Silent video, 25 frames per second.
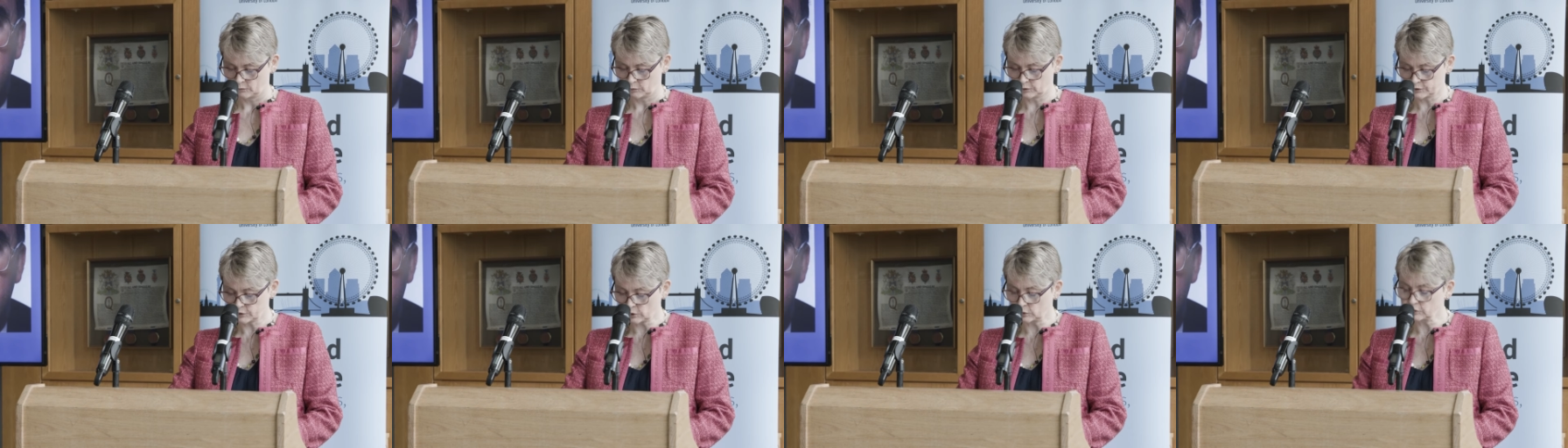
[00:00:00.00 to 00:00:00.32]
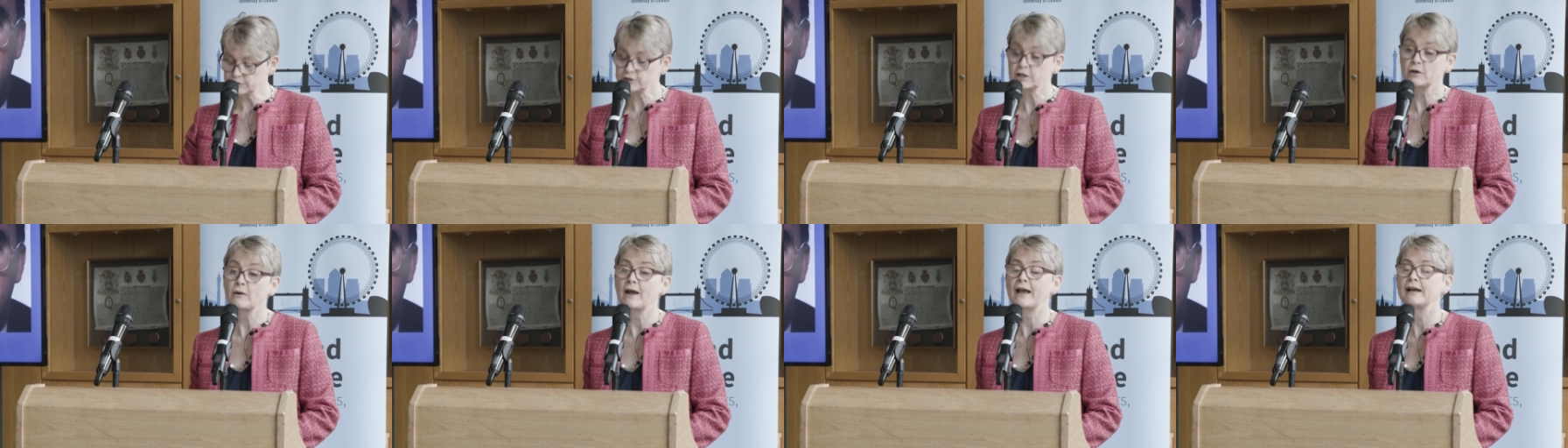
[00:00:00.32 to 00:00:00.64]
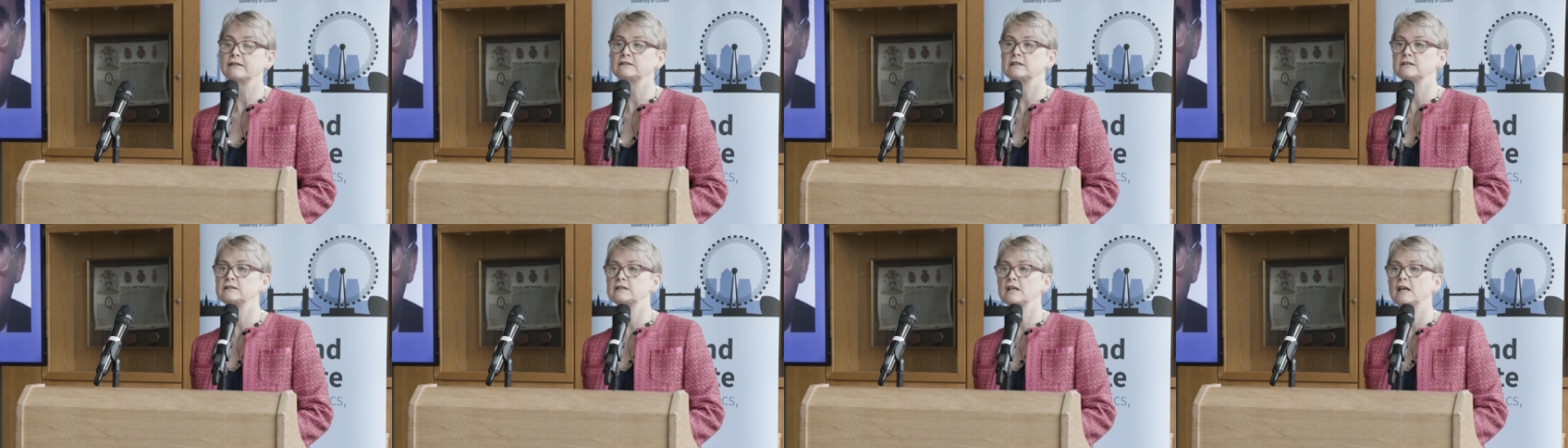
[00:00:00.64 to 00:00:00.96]
was also
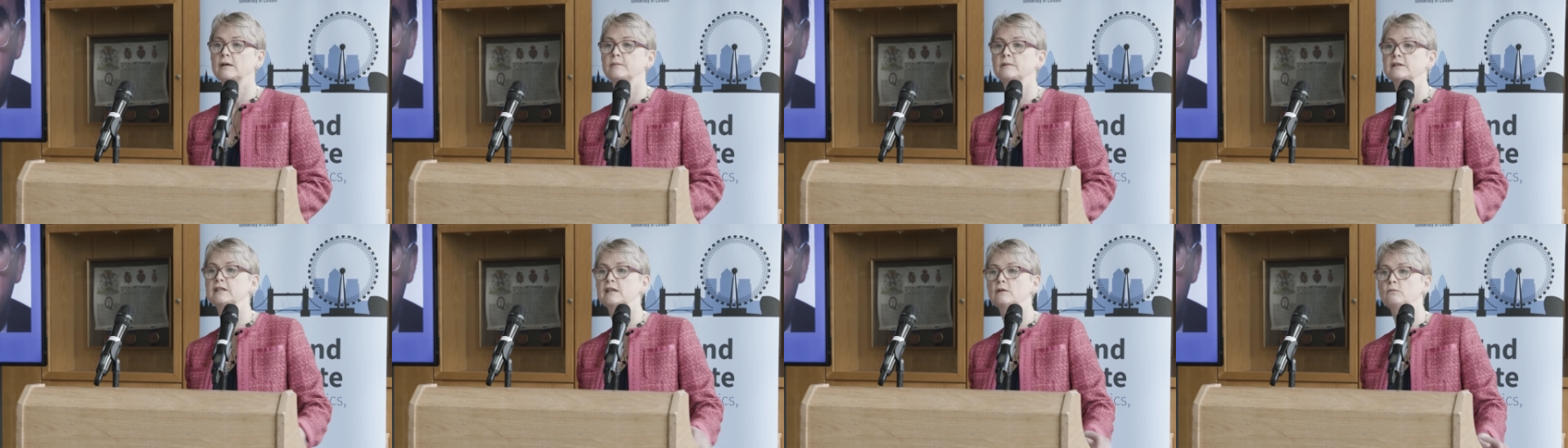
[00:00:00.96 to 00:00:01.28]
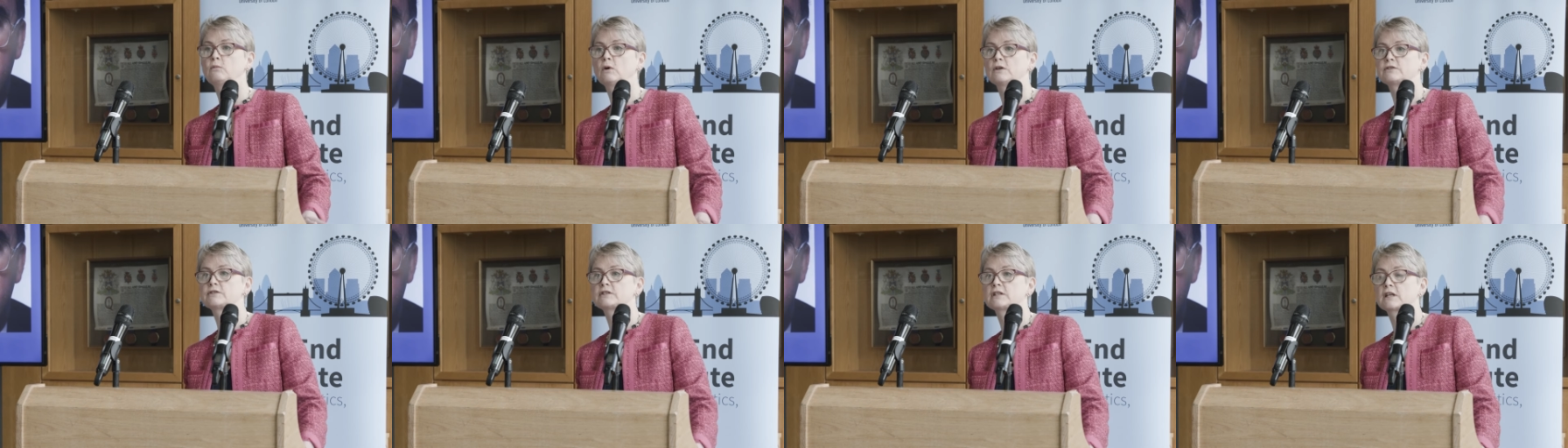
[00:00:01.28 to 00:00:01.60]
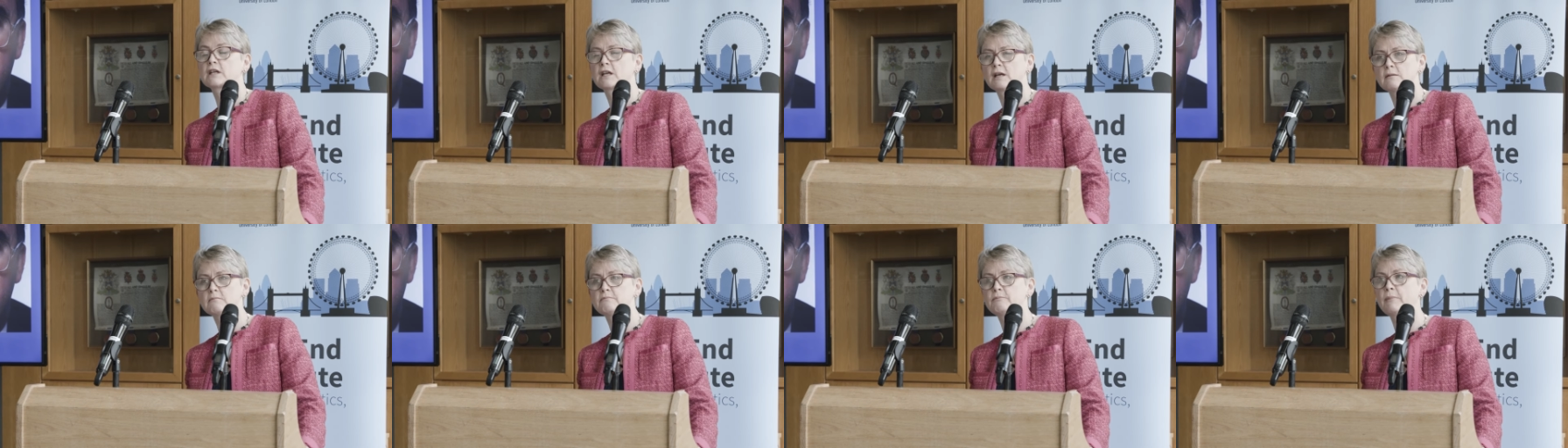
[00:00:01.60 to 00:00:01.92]
how determined he was to
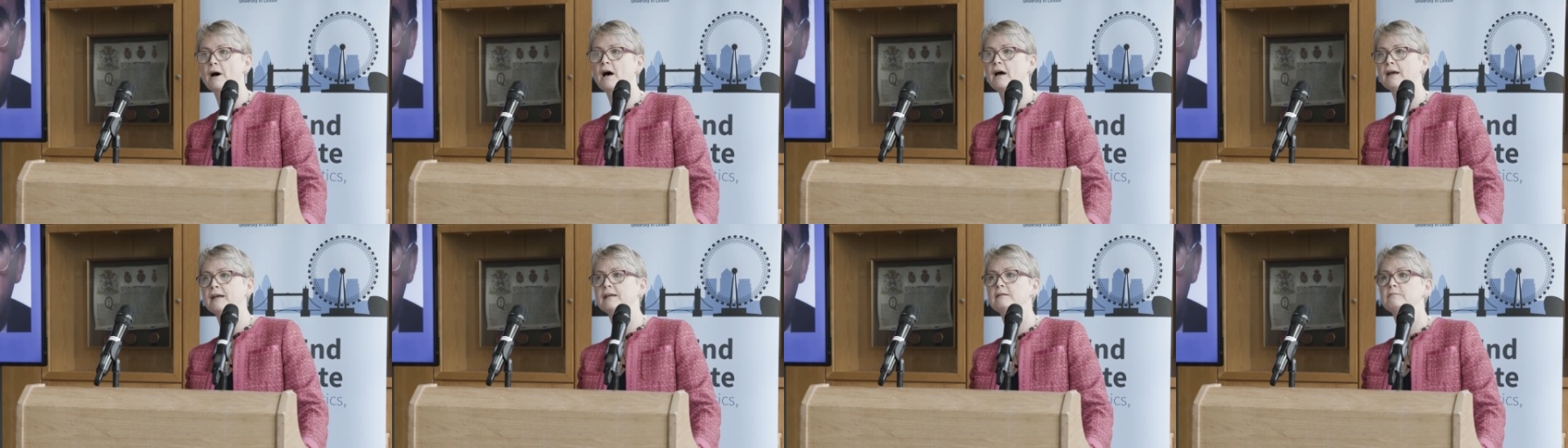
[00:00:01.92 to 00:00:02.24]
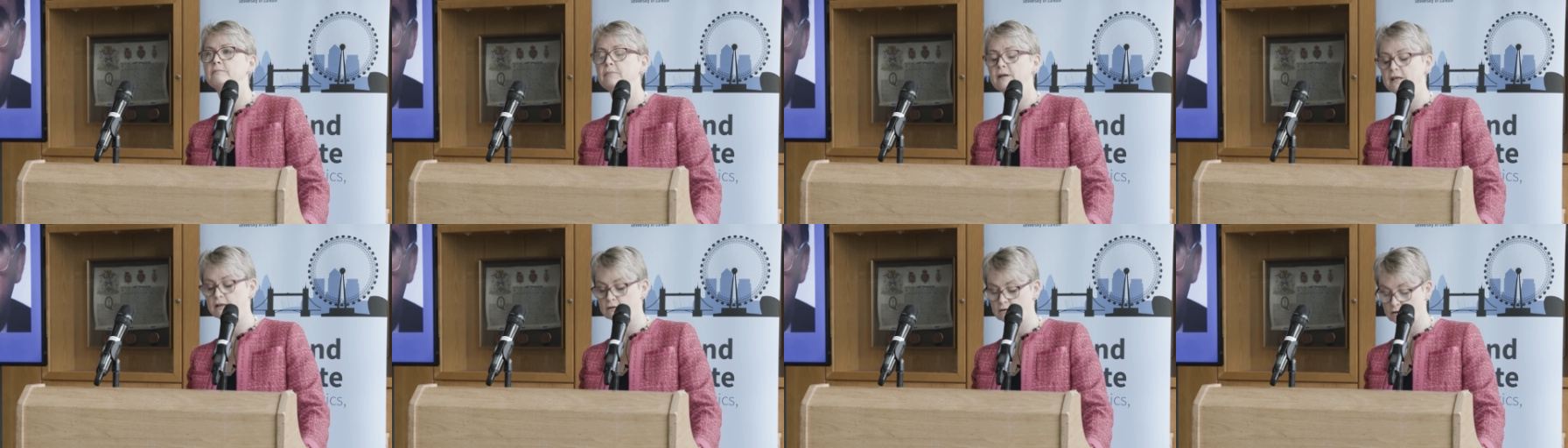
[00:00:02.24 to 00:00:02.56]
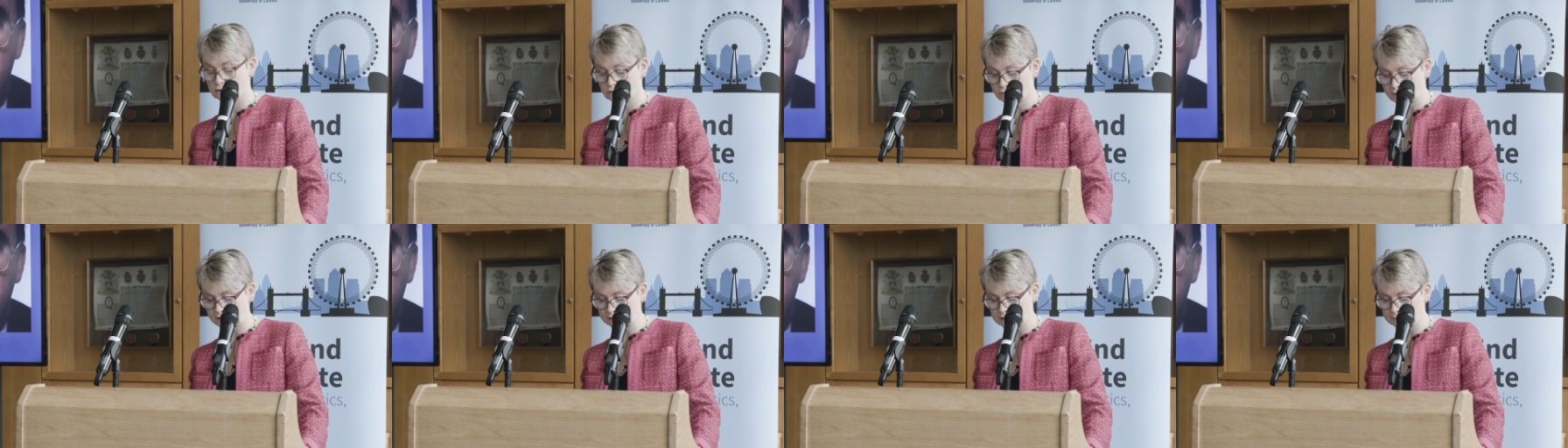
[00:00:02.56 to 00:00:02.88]
combine
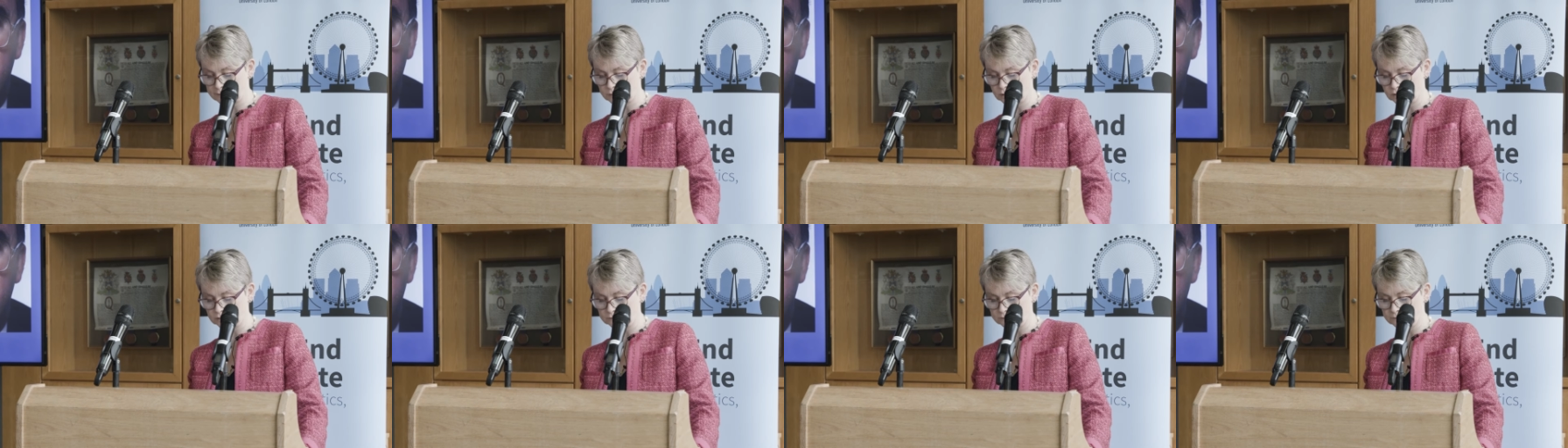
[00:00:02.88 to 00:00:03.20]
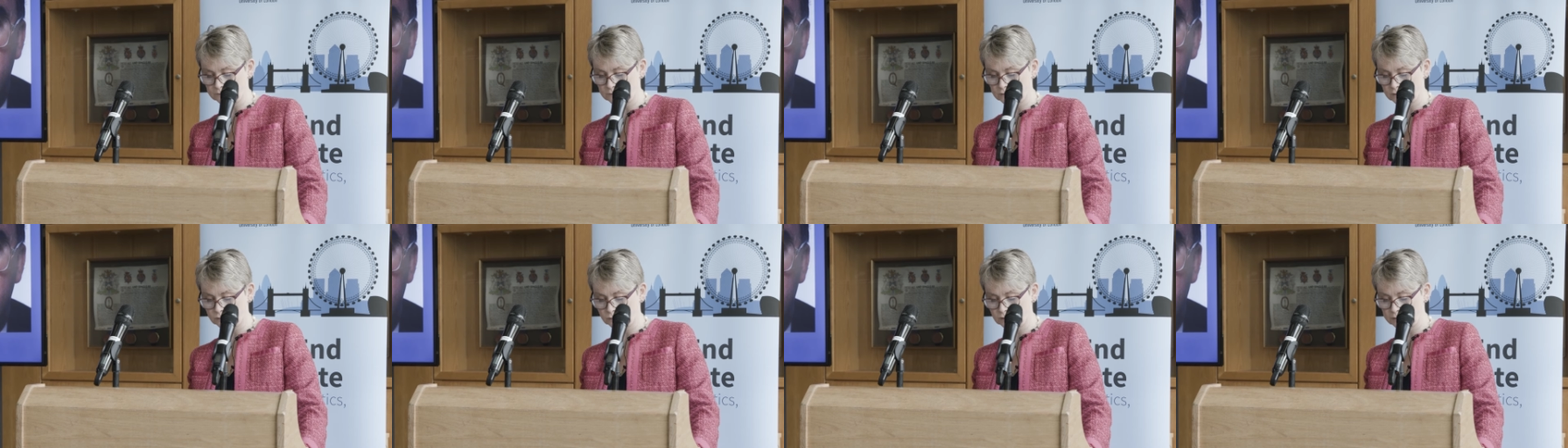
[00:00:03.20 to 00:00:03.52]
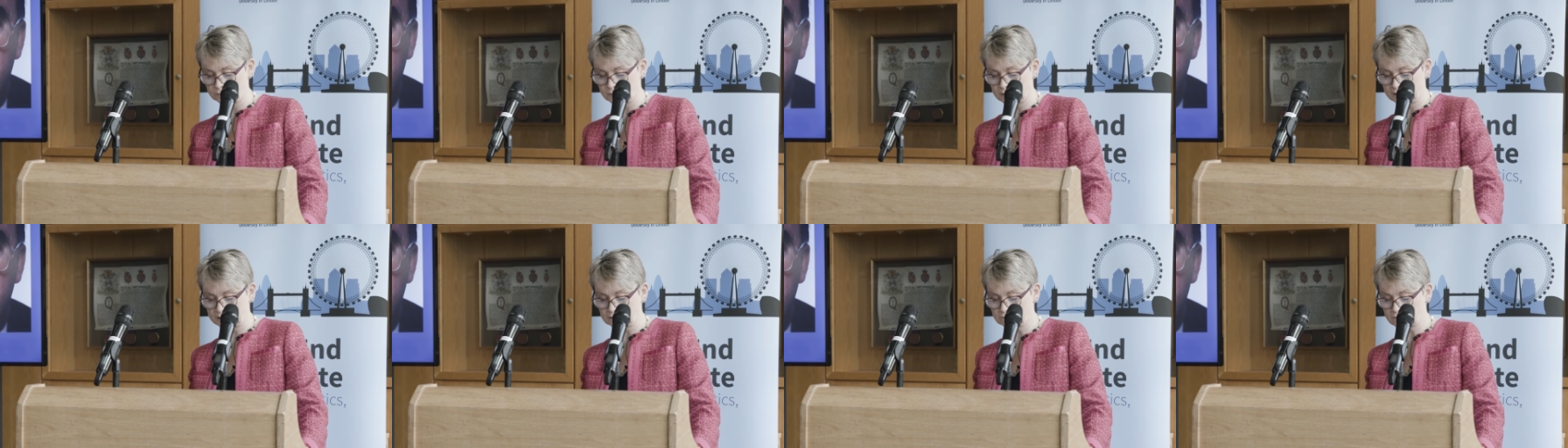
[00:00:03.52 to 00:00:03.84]
being credible
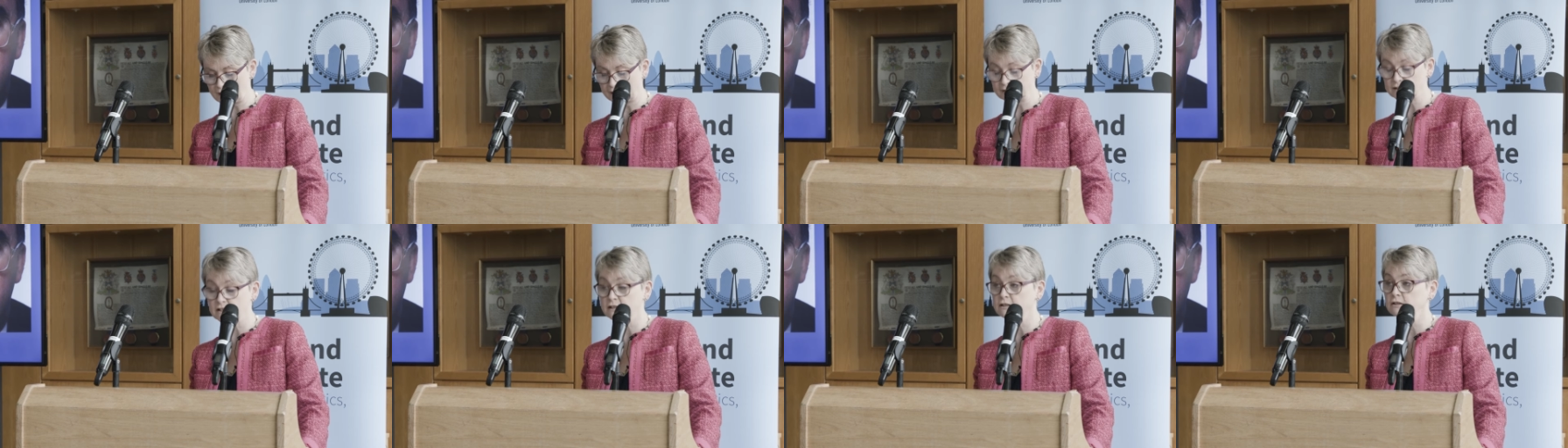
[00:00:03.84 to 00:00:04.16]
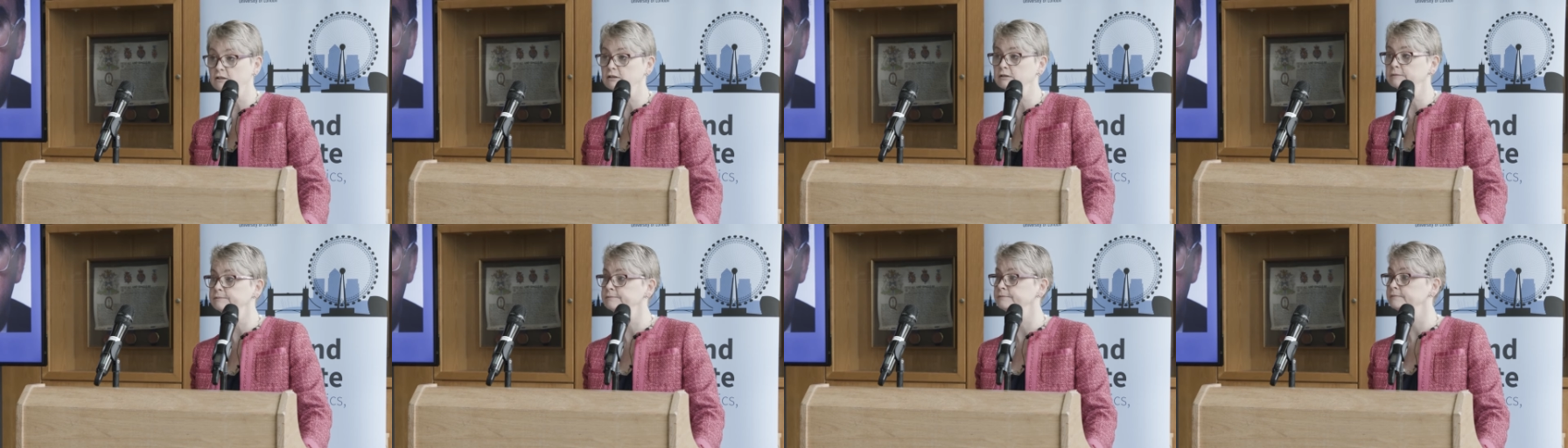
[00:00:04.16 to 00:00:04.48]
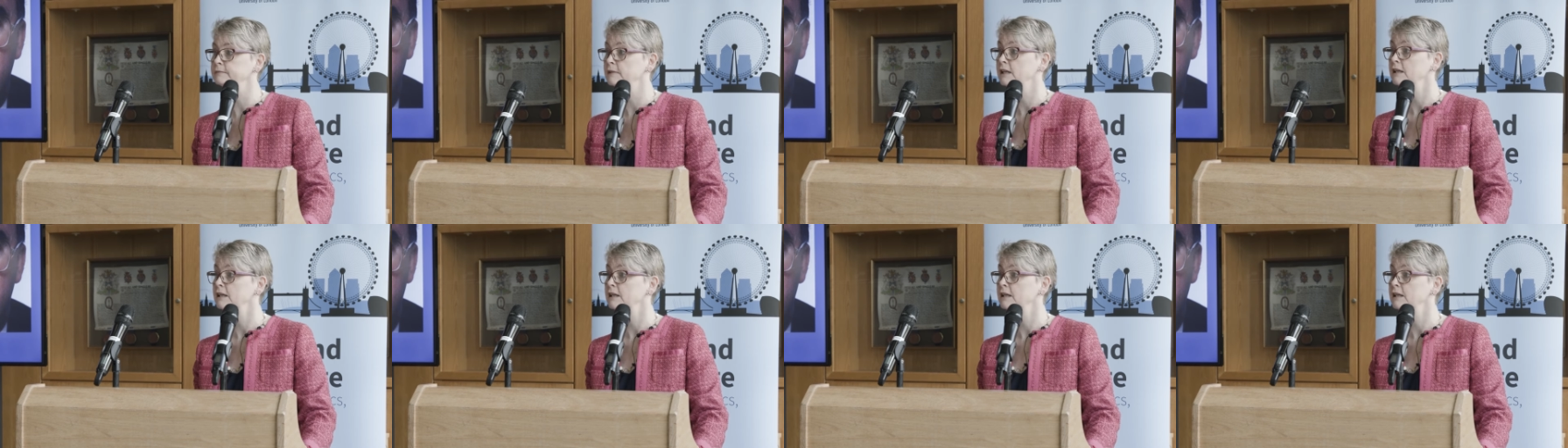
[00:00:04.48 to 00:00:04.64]
with being radical.